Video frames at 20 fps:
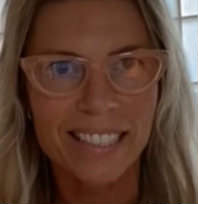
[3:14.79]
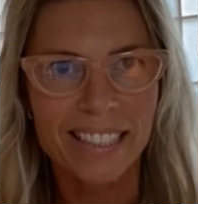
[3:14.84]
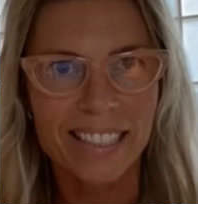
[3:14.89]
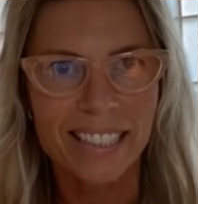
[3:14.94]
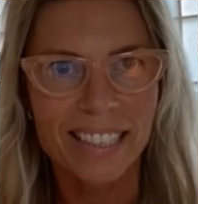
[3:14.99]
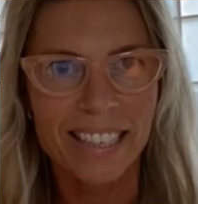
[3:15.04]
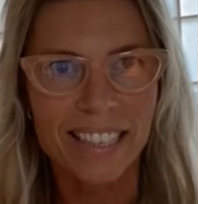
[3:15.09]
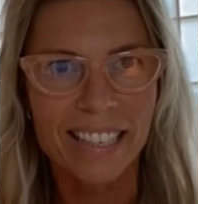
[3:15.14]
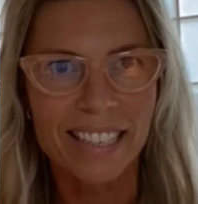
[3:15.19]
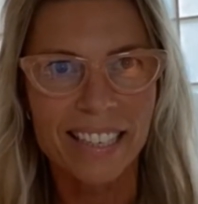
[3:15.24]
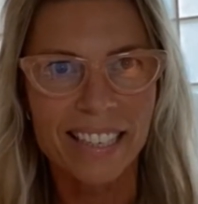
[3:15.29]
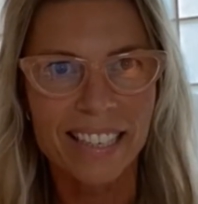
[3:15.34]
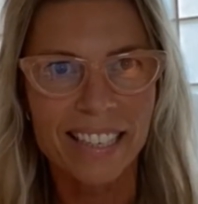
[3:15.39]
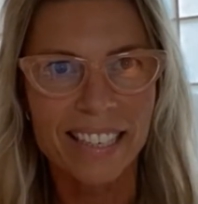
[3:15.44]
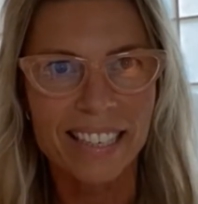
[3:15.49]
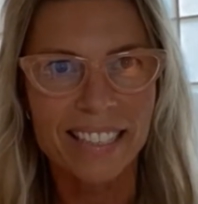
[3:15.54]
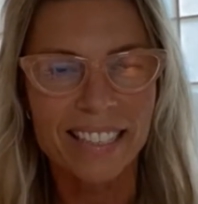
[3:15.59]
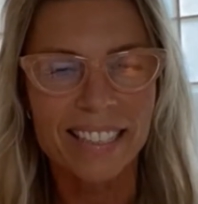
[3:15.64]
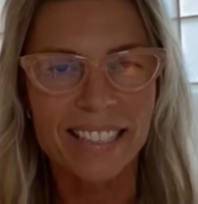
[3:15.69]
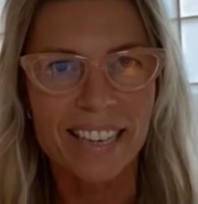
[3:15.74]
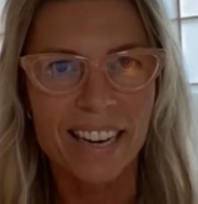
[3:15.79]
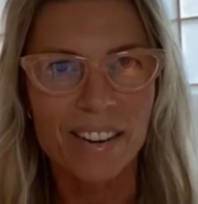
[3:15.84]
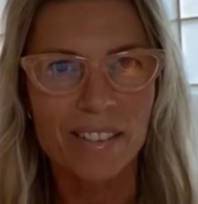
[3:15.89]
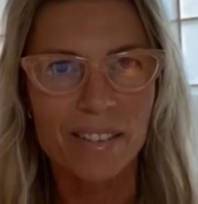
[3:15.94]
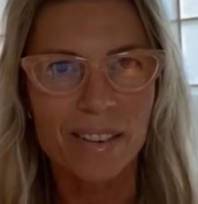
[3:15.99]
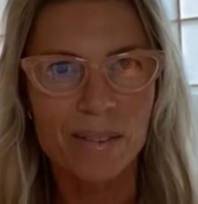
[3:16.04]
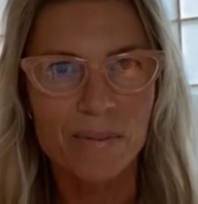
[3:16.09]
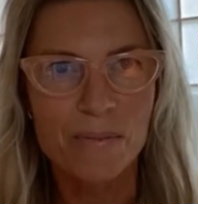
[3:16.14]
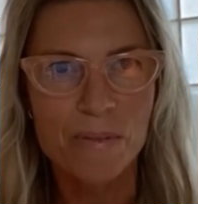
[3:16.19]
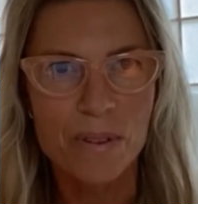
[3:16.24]
the
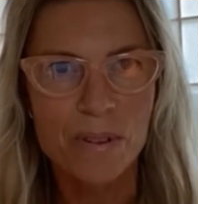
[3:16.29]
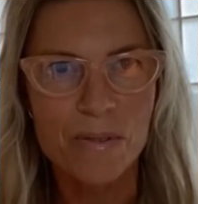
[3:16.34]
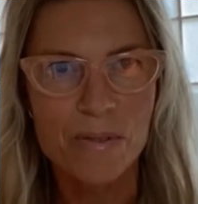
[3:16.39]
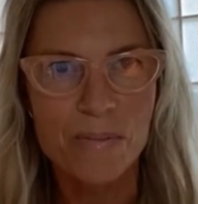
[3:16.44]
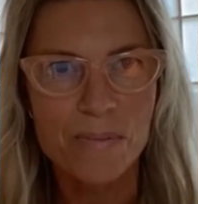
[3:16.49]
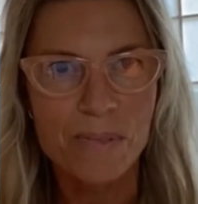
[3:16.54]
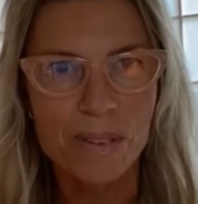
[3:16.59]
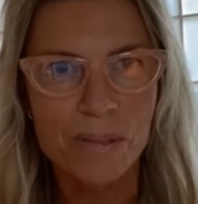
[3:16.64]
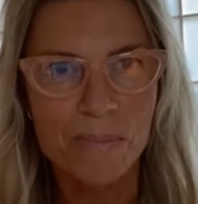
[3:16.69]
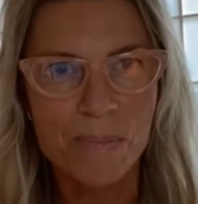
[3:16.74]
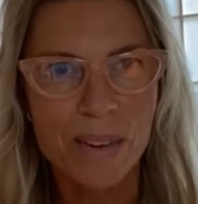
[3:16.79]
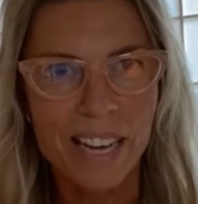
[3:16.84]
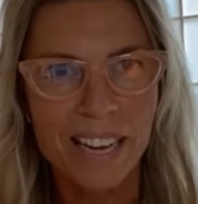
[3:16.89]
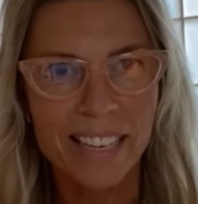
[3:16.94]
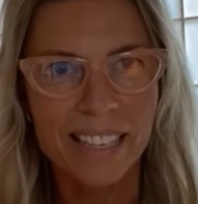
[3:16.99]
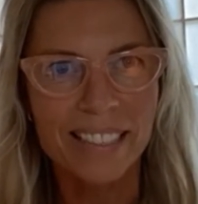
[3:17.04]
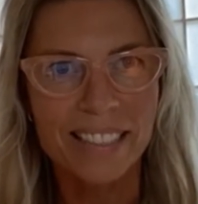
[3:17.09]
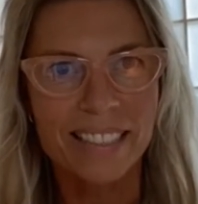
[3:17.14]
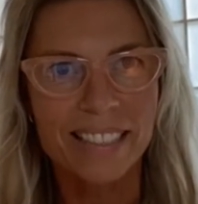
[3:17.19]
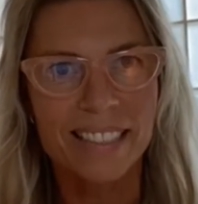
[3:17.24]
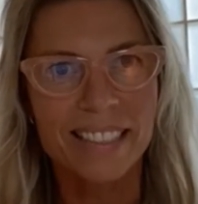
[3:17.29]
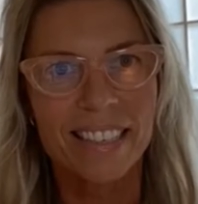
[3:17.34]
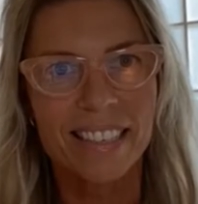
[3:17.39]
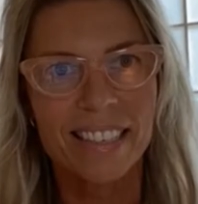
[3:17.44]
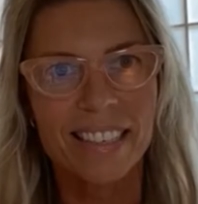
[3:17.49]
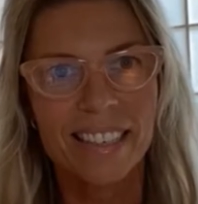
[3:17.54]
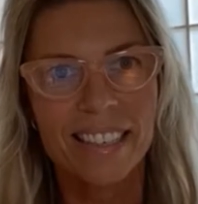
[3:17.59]
sacred womb space,